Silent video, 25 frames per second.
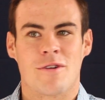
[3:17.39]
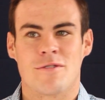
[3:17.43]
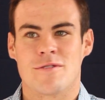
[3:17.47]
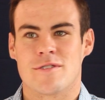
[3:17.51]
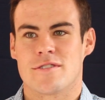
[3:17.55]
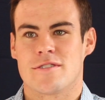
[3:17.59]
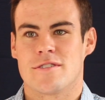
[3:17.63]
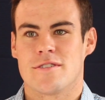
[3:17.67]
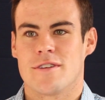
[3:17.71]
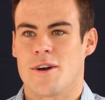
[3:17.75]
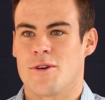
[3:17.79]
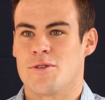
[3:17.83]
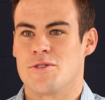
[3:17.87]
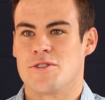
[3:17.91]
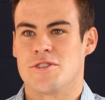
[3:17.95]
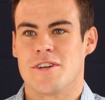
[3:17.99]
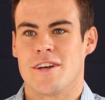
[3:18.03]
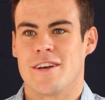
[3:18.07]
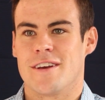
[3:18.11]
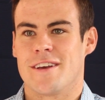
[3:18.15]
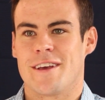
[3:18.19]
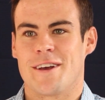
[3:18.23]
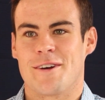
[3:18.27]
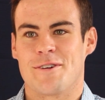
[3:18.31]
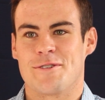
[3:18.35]
I was
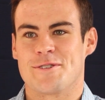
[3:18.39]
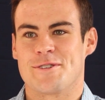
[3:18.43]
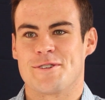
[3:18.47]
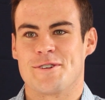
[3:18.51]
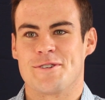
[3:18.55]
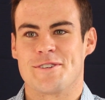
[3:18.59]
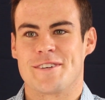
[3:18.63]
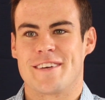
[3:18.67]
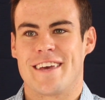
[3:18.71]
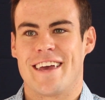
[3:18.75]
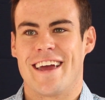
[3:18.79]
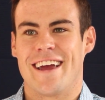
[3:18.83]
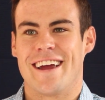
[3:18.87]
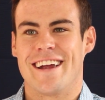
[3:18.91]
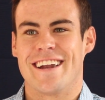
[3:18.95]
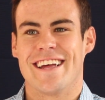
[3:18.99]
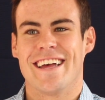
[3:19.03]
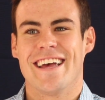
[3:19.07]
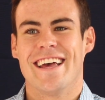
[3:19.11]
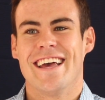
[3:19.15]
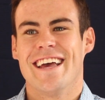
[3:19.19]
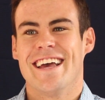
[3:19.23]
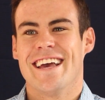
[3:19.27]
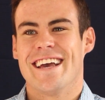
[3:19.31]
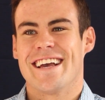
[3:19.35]
shaking. I was so
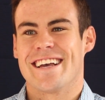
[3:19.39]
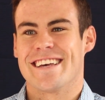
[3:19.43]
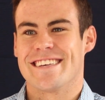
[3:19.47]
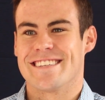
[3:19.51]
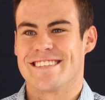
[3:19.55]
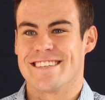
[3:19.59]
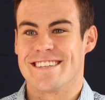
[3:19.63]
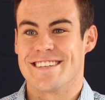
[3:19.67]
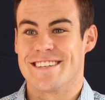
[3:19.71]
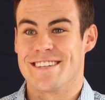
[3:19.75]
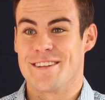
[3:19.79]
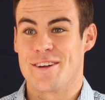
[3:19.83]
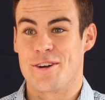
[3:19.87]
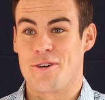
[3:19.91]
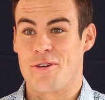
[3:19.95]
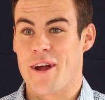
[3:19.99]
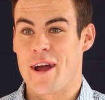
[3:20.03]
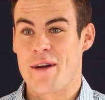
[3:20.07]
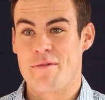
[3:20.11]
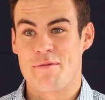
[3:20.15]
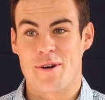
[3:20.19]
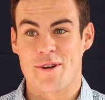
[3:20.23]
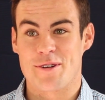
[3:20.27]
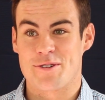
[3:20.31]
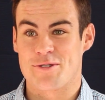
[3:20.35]
scared because the
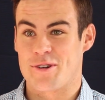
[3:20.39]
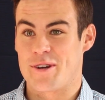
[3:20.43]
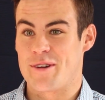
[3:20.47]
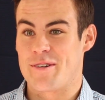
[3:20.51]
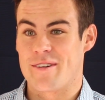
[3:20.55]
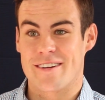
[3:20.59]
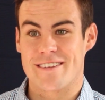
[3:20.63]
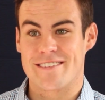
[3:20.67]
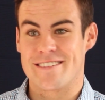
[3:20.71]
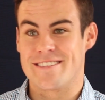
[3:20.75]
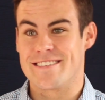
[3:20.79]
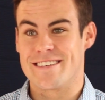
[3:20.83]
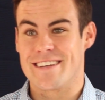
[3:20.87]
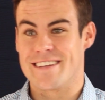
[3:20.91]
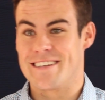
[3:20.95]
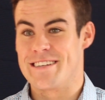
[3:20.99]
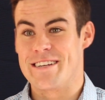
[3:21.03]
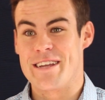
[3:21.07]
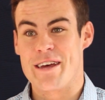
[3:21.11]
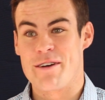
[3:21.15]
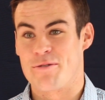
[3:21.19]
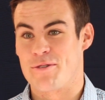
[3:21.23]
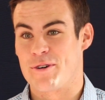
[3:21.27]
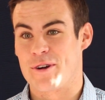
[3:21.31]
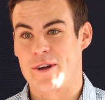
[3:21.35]
grandpa screamed at us and said,
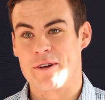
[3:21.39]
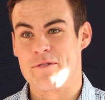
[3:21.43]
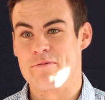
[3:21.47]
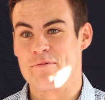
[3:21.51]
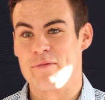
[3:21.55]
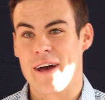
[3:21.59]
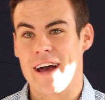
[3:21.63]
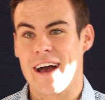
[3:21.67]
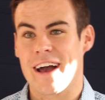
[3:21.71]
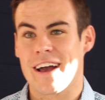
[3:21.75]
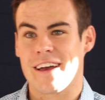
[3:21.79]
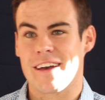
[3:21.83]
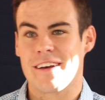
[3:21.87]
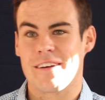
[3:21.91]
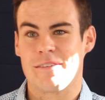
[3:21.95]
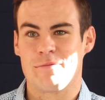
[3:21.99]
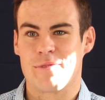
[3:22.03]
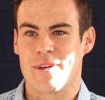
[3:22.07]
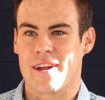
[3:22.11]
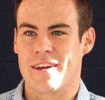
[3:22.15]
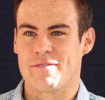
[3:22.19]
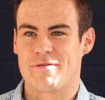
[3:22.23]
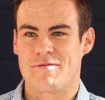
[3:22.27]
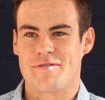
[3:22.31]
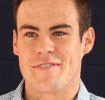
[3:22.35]
never come back.
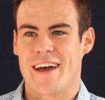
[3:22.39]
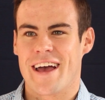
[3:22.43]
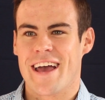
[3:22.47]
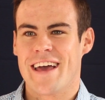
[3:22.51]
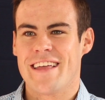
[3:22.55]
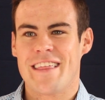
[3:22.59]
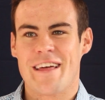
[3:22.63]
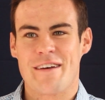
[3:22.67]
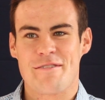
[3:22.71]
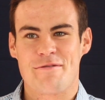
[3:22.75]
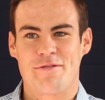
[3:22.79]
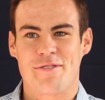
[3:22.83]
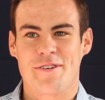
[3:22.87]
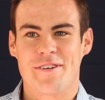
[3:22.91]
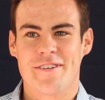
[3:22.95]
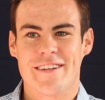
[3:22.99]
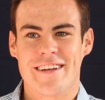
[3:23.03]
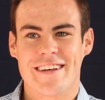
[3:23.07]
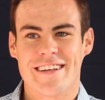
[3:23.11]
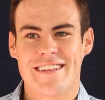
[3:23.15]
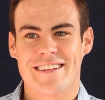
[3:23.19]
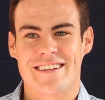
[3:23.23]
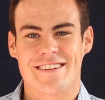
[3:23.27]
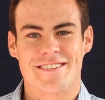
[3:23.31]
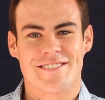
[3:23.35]
But I had that
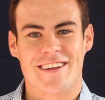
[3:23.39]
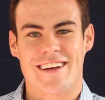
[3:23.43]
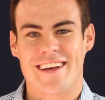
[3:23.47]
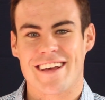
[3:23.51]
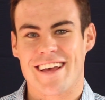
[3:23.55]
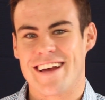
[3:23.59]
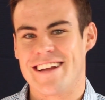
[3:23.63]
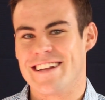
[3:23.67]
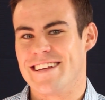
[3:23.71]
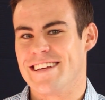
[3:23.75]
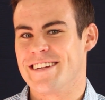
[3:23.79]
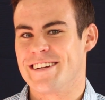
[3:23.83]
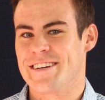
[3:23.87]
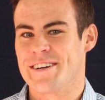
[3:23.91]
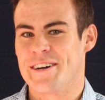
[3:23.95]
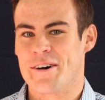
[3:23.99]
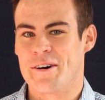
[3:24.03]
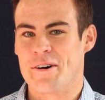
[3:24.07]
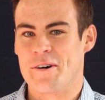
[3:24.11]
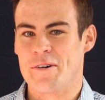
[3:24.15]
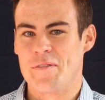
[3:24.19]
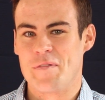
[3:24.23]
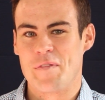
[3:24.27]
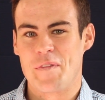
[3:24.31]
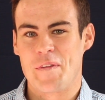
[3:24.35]
feeling that I was like, I need to
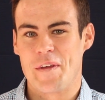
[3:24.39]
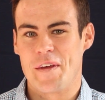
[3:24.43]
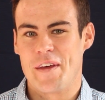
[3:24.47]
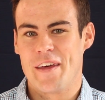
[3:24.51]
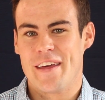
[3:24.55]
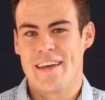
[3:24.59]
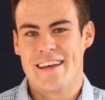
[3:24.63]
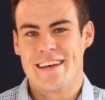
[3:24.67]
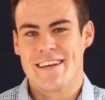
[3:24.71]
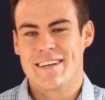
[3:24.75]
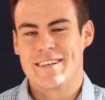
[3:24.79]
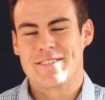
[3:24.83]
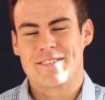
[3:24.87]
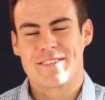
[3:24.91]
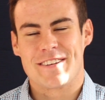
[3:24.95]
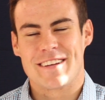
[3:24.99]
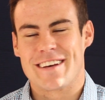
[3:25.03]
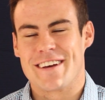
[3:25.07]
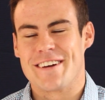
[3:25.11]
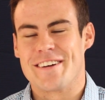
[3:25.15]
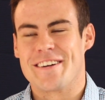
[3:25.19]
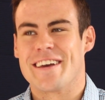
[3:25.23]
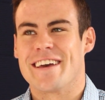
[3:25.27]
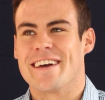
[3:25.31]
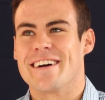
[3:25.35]
go. So
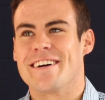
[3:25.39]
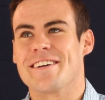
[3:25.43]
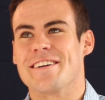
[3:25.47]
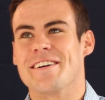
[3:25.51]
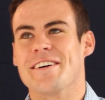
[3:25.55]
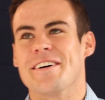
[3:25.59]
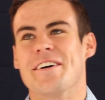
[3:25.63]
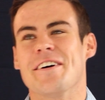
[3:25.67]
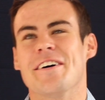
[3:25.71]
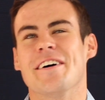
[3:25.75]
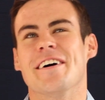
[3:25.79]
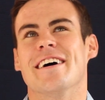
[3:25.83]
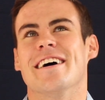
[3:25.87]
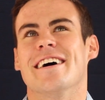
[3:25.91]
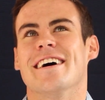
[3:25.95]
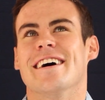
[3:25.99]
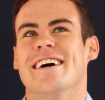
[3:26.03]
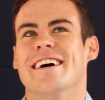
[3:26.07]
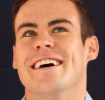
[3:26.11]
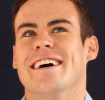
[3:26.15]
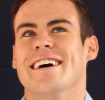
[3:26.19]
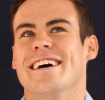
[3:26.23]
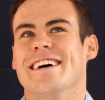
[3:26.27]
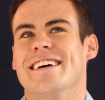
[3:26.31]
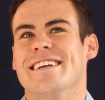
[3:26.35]
like, okay, I'll go.
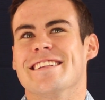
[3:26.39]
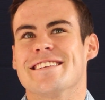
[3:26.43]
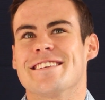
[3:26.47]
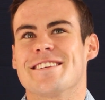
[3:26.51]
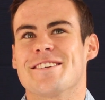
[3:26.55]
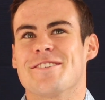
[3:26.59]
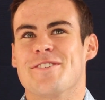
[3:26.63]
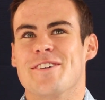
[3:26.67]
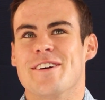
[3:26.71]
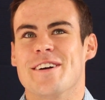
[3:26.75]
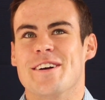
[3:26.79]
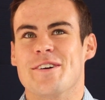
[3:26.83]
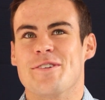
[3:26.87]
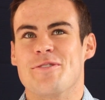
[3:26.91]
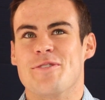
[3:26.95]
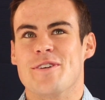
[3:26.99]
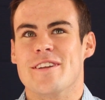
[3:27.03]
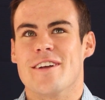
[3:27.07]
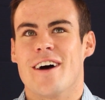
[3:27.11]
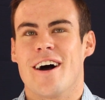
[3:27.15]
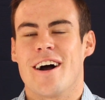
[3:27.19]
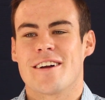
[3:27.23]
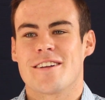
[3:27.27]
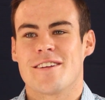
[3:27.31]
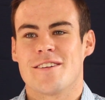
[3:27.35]
And so we
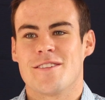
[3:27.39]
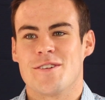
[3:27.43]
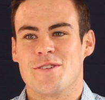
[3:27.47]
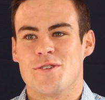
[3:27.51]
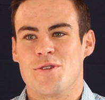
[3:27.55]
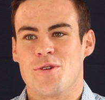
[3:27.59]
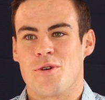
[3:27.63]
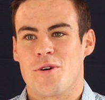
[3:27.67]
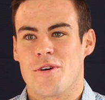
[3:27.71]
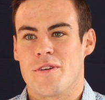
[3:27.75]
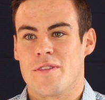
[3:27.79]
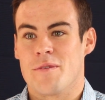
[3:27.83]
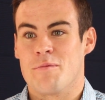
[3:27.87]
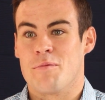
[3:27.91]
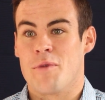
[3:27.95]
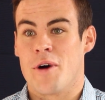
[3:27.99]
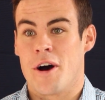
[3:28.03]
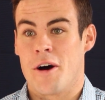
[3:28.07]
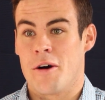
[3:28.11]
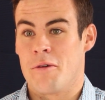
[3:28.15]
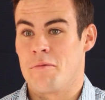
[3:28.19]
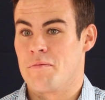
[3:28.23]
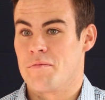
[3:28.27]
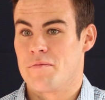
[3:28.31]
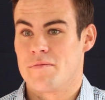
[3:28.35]
knocked on the door, and the
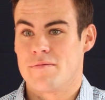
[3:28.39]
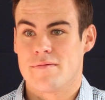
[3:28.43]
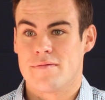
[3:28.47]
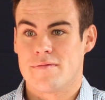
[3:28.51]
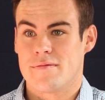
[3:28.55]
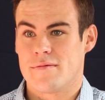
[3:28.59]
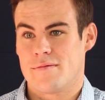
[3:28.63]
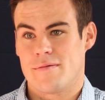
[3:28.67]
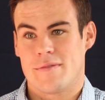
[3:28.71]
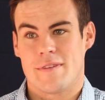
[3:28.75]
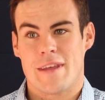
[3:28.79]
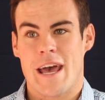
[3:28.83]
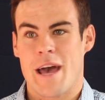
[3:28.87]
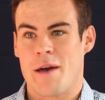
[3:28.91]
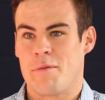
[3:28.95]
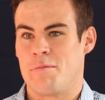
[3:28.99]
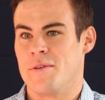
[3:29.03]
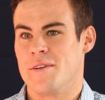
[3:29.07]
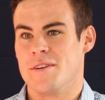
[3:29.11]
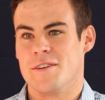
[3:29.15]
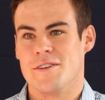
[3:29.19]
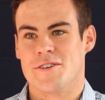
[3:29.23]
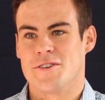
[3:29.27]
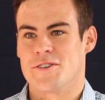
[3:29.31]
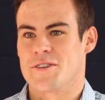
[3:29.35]
mom
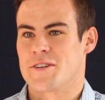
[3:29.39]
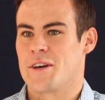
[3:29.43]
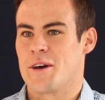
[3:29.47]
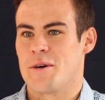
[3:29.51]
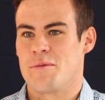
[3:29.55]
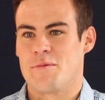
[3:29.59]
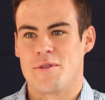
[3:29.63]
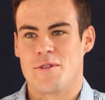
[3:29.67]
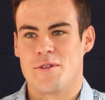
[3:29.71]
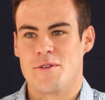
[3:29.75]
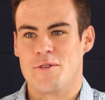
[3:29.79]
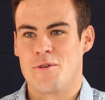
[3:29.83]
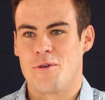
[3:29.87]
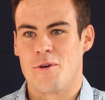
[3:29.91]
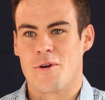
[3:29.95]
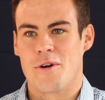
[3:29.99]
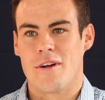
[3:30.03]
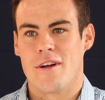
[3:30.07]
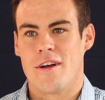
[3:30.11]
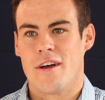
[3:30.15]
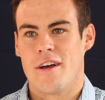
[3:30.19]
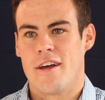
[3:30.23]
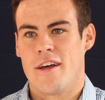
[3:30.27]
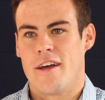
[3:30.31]
happened to just come to the door.